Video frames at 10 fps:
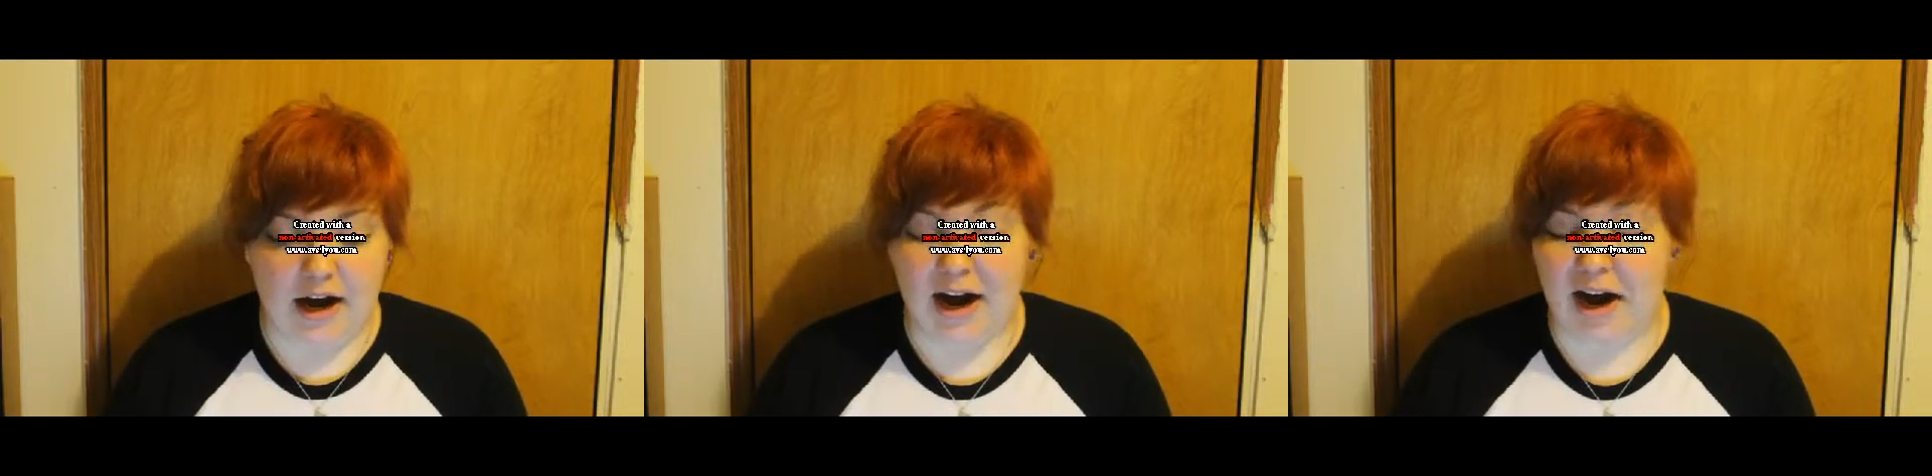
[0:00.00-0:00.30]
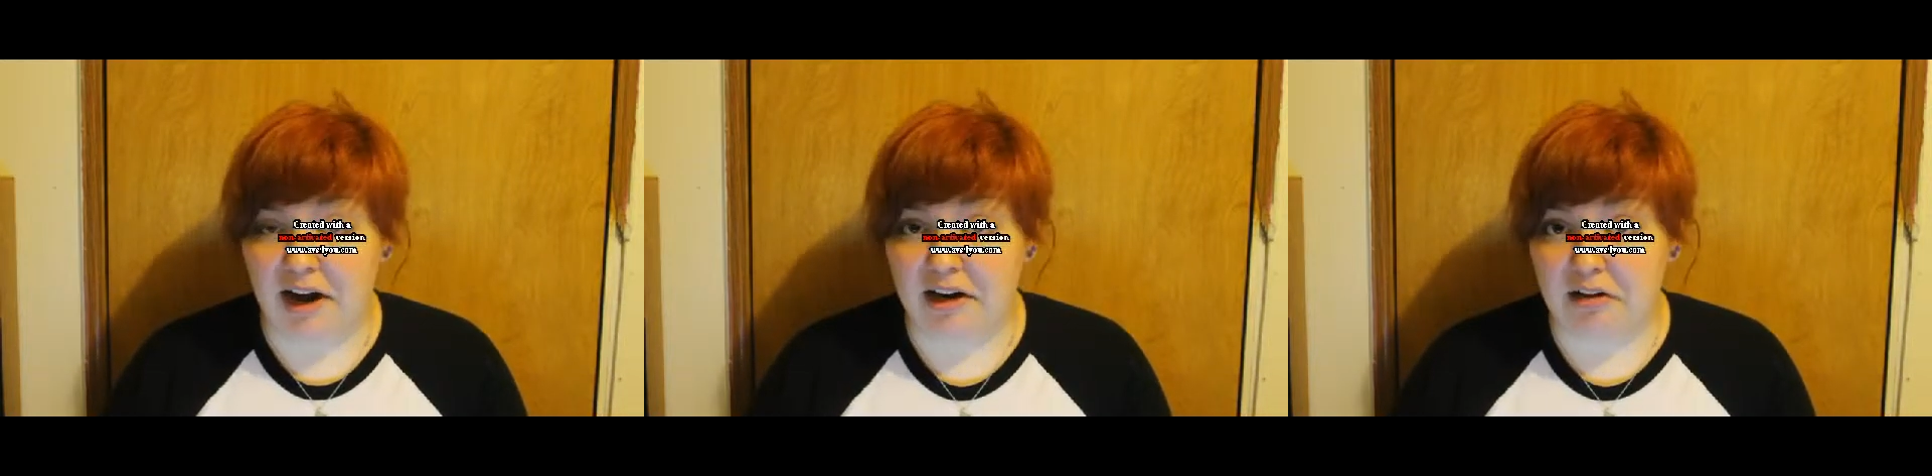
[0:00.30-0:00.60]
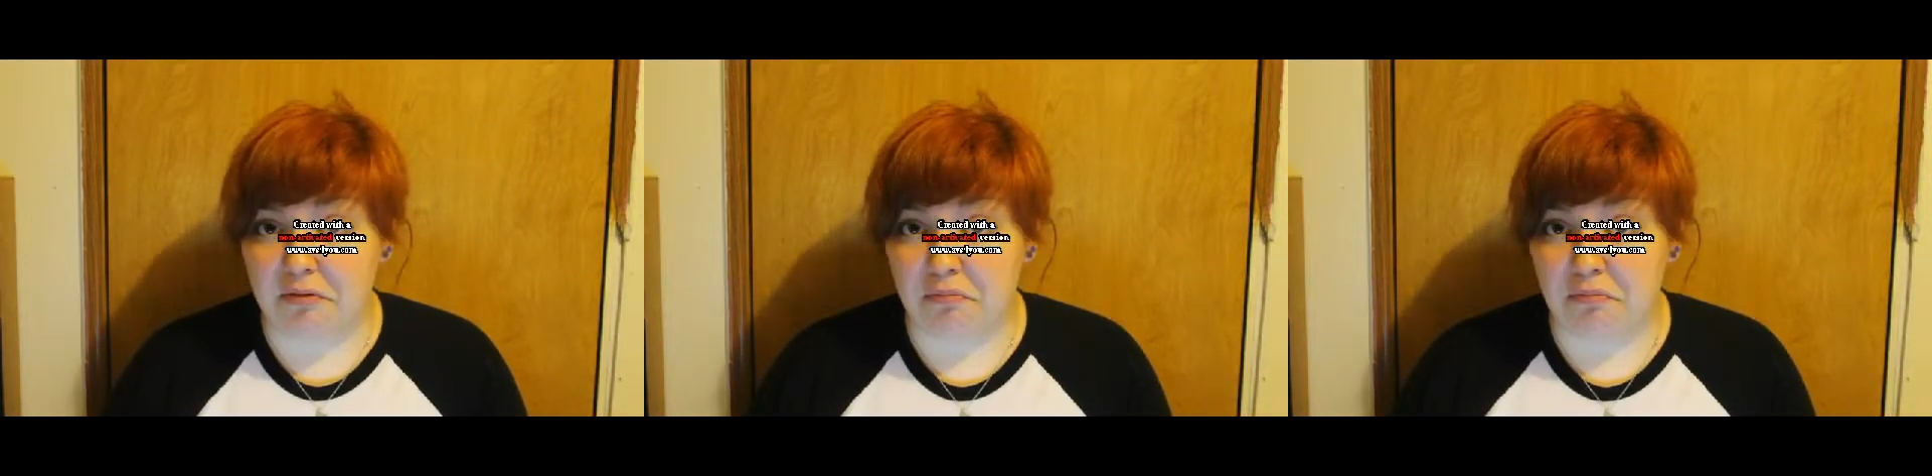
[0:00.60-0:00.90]

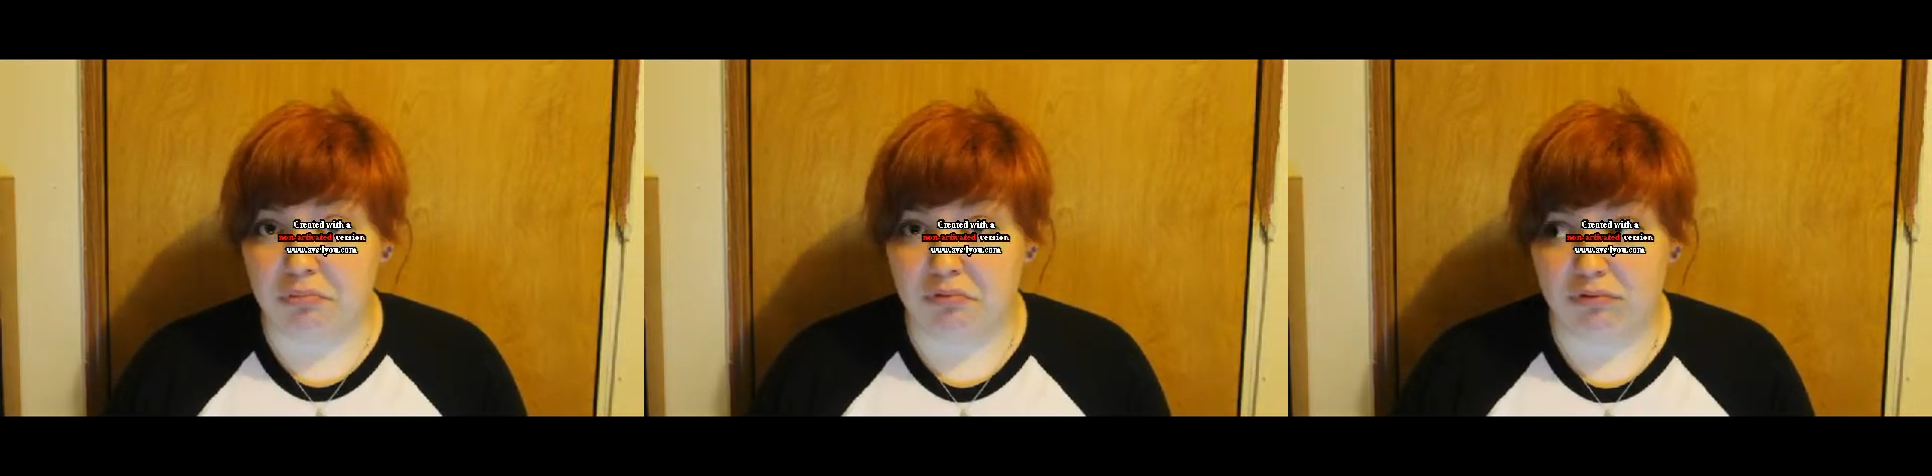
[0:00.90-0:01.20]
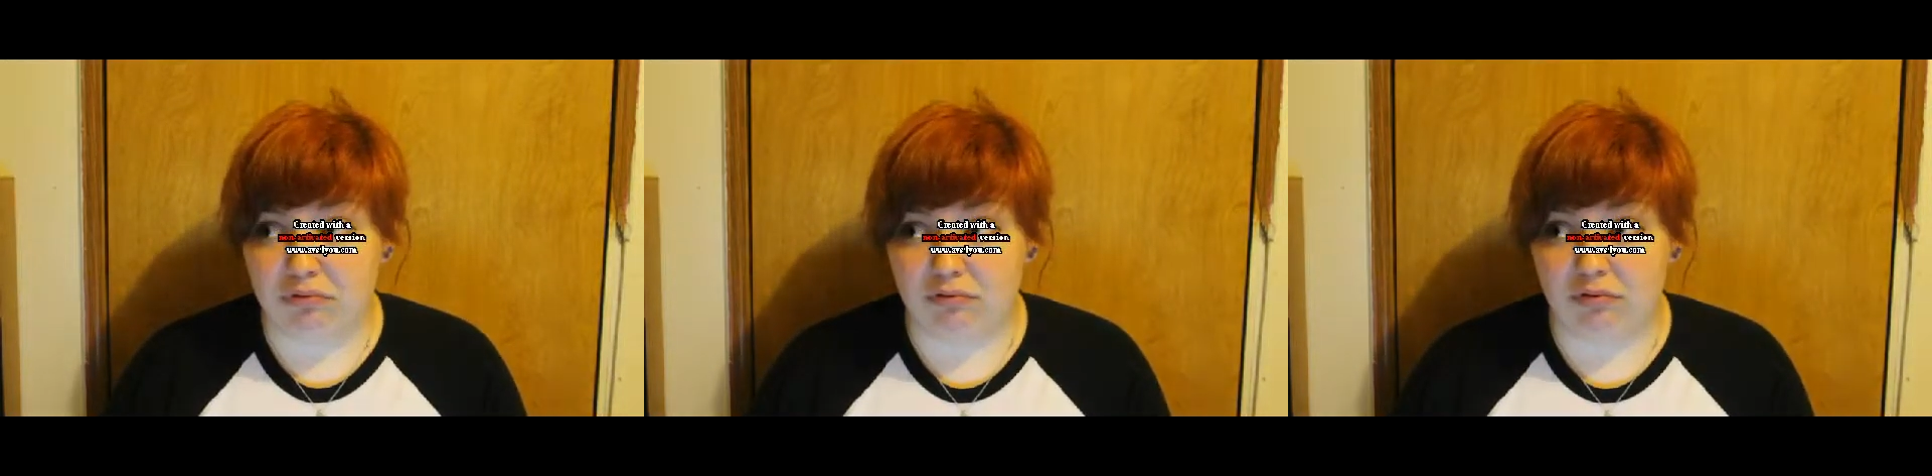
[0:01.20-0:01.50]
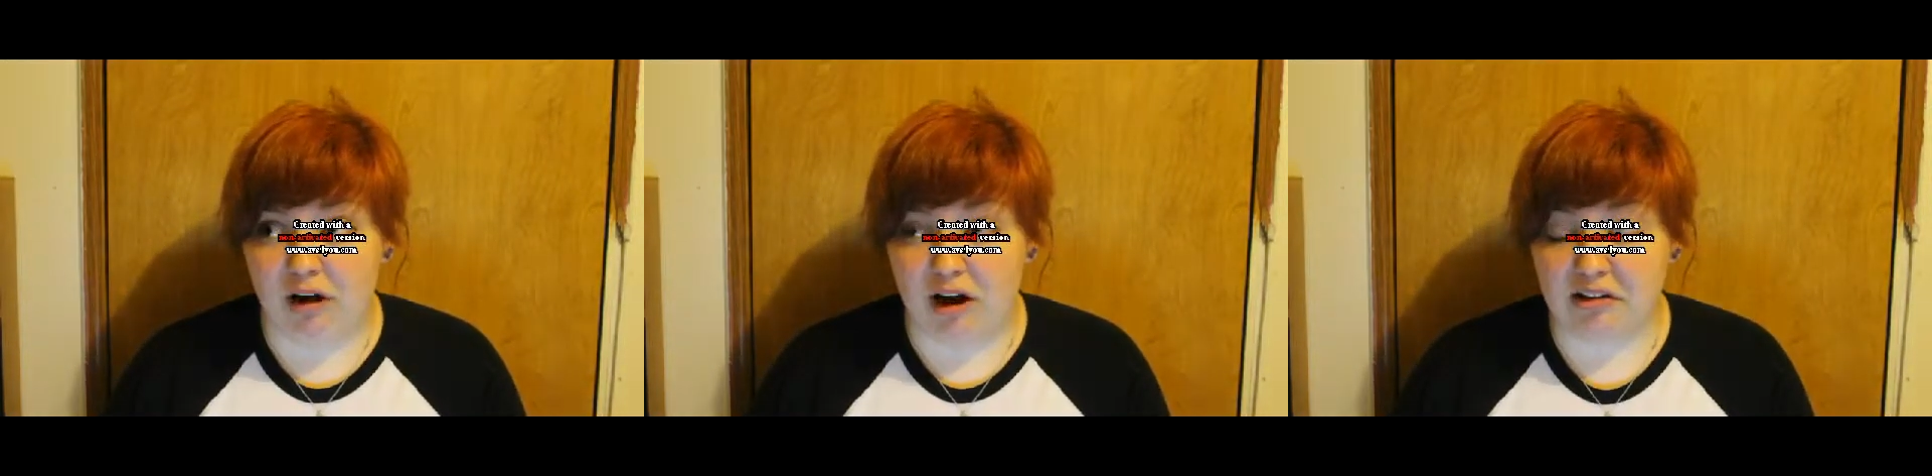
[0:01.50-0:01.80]
I
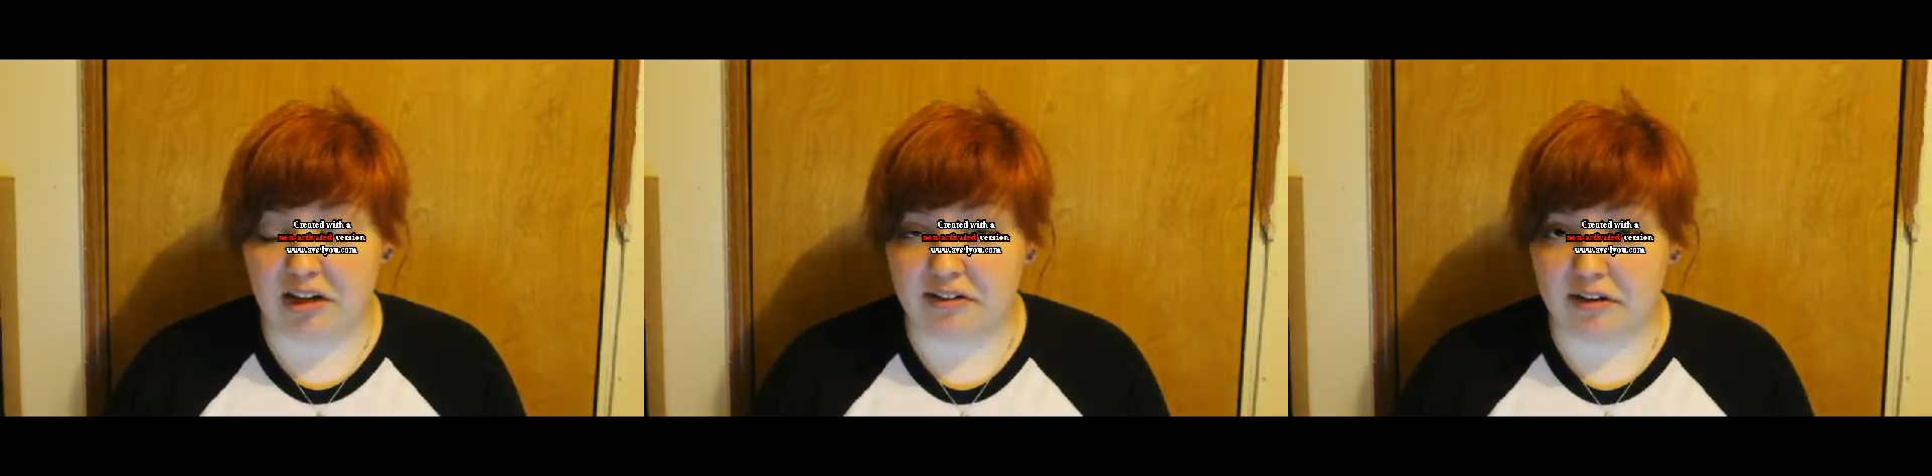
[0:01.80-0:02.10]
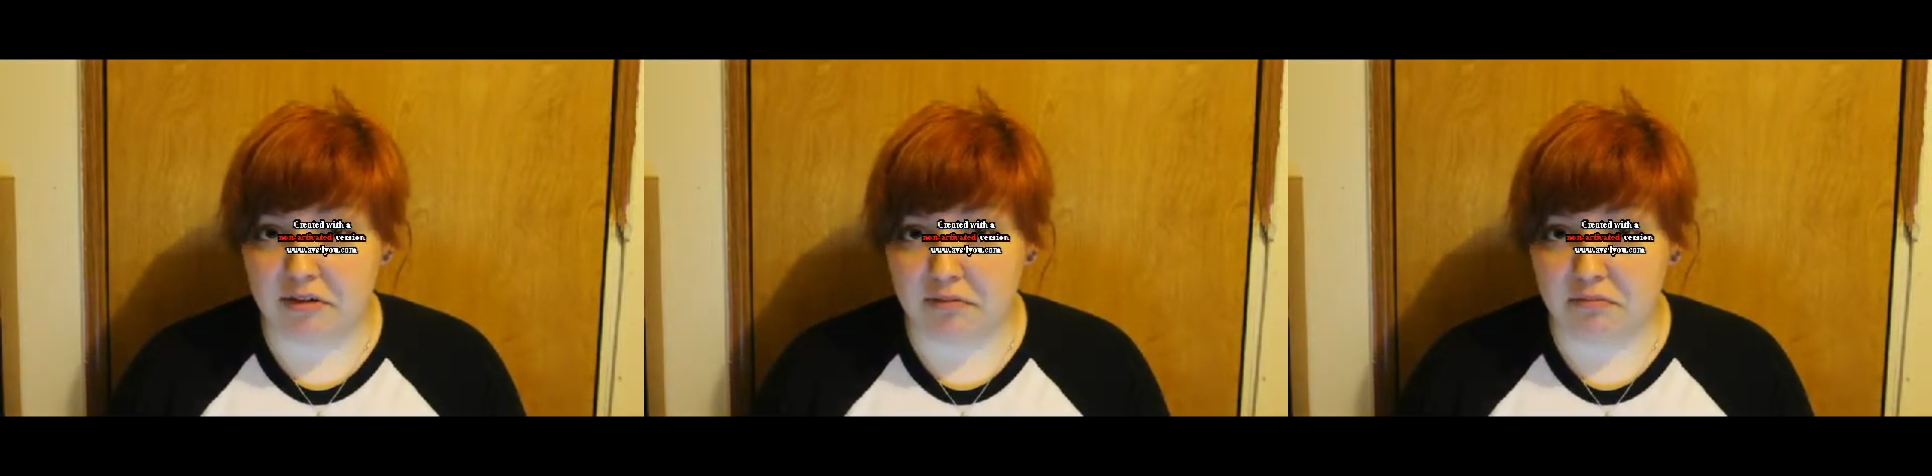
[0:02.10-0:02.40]
liked it.